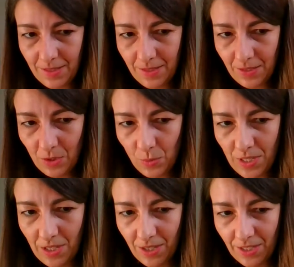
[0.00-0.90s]

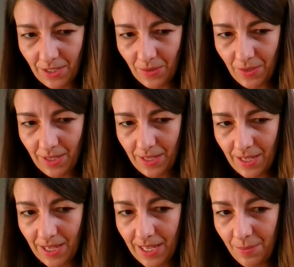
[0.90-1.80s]
Sweetheart Hill,
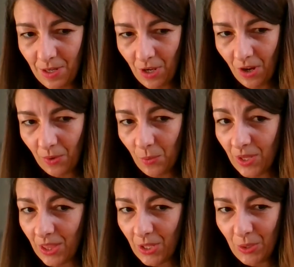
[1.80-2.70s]
I belong
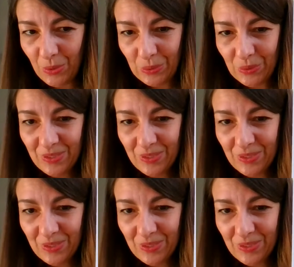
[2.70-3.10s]
with you.